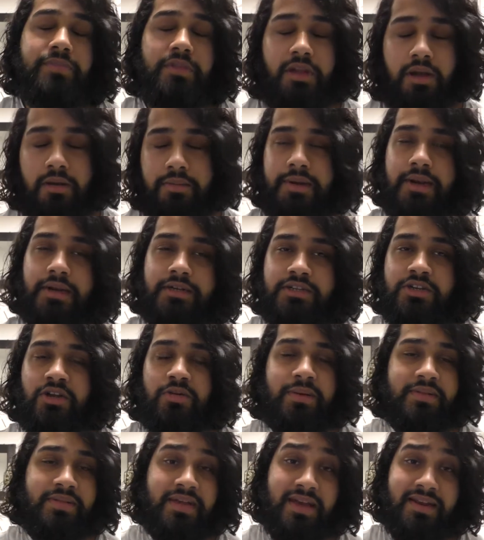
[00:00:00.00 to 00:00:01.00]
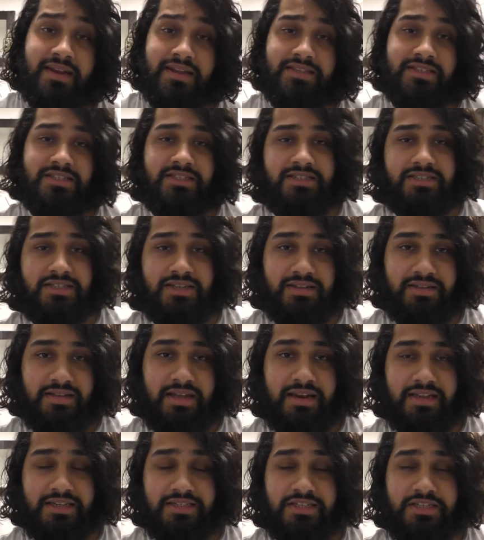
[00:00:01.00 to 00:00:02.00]
I mean, I don't know about the
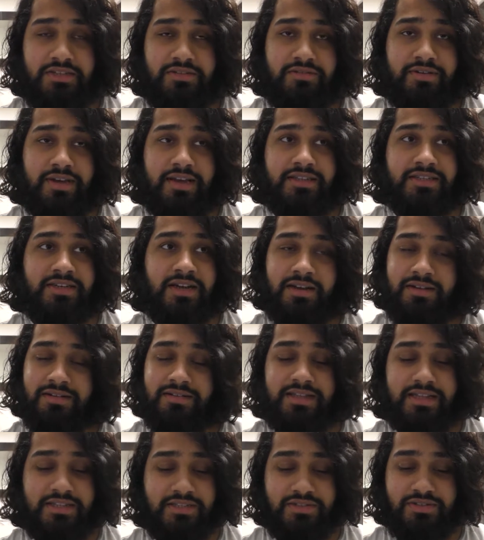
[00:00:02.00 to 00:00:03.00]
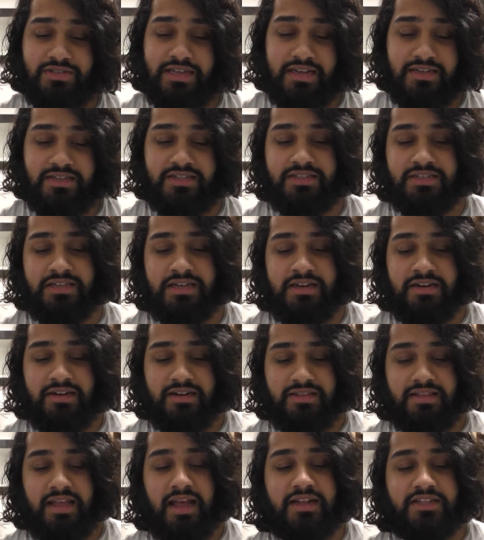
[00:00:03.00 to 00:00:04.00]
NXT UK title.
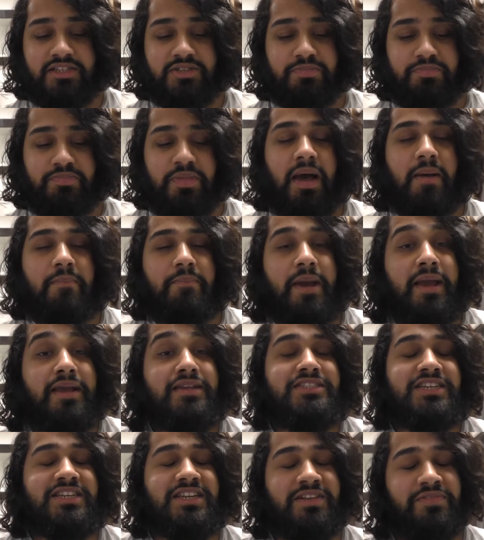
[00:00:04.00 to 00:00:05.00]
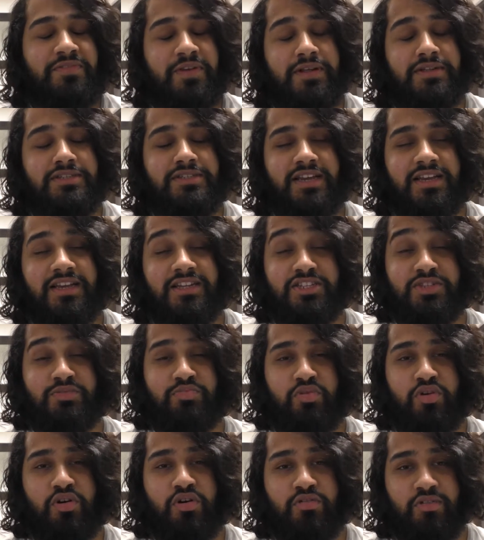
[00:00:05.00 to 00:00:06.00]
That basically feels like it's the
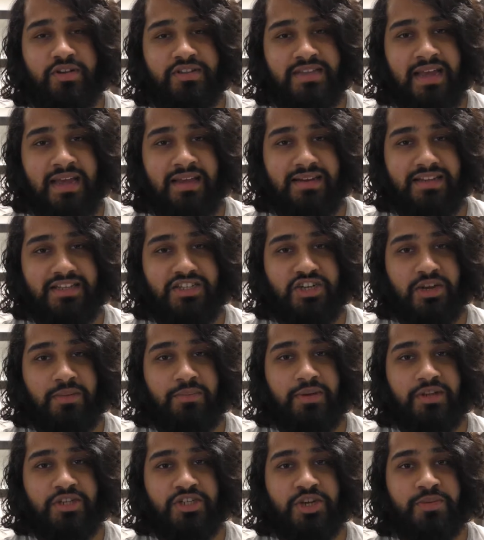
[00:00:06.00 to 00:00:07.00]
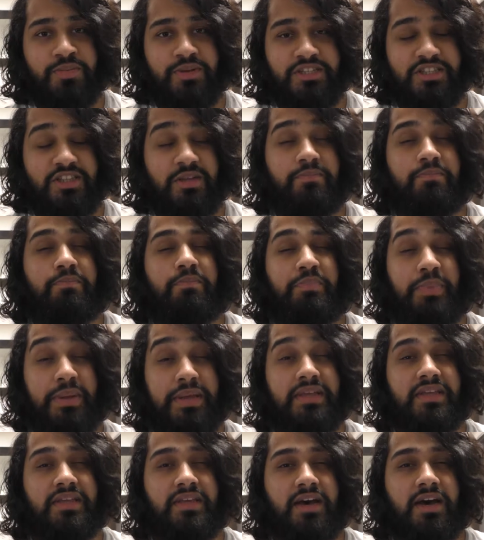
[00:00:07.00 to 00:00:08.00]
Progress Atlas Championship. It's the
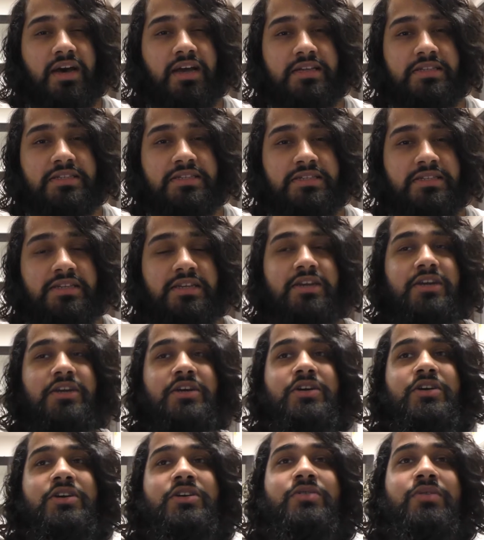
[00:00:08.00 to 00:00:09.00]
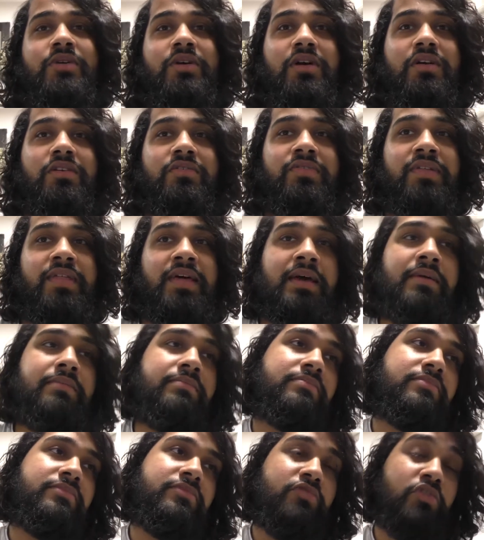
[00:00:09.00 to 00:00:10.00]
big guys who are going for that
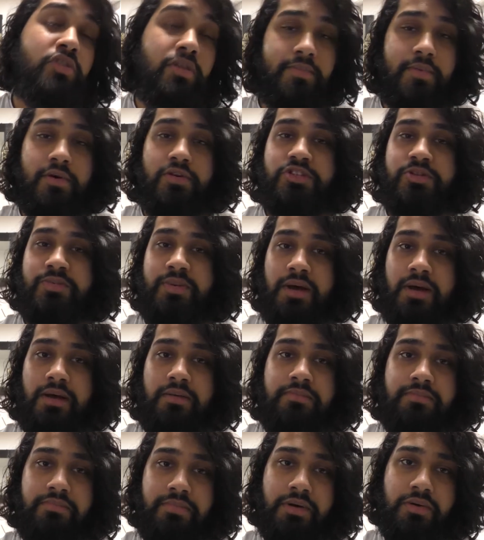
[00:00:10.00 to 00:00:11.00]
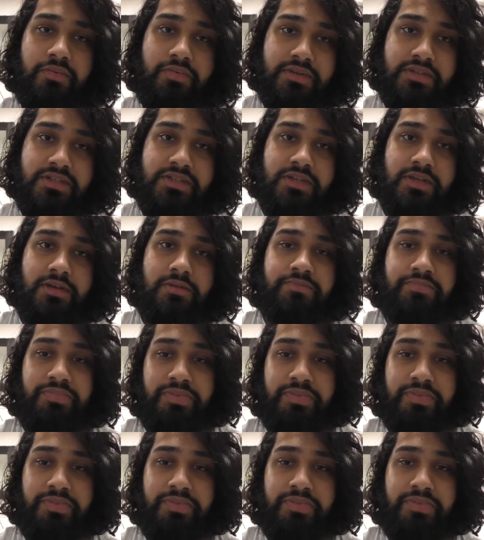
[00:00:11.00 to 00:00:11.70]
for the most part, but we'll see.